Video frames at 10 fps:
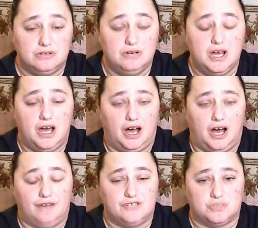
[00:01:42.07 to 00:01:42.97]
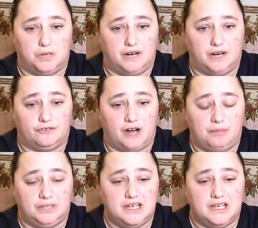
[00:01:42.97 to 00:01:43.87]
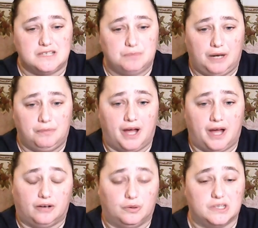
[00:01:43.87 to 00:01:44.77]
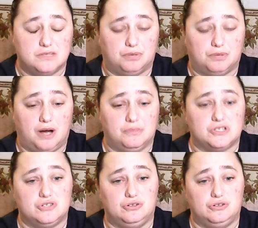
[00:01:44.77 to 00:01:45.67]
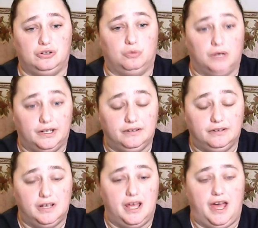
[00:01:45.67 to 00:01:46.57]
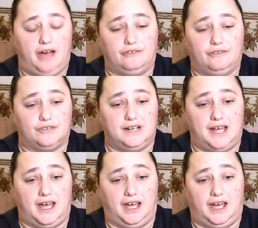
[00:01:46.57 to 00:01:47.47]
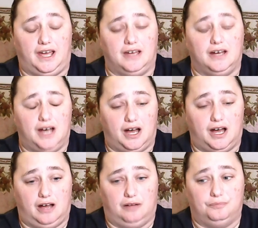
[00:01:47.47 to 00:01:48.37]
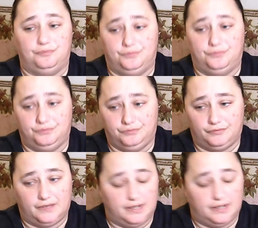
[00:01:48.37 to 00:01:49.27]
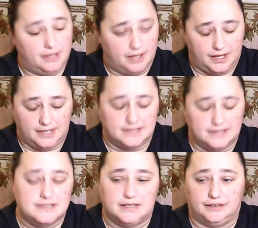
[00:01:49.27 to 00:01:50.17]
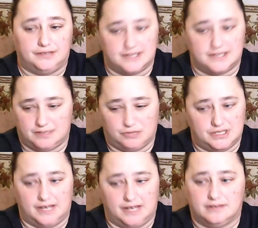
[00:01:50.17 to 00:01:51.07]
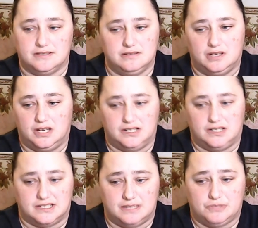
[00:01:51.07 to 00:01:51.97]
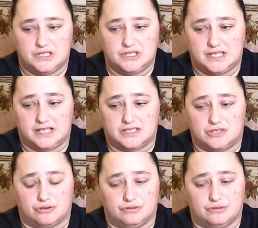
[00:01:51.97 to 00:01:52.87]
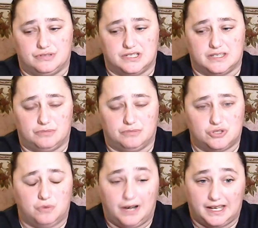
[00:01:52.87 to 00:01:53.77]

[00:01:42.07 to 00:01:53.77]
of just whatever I please, but I'm not going to promise to do one every day um, until December 6th. December 6th through December 20th,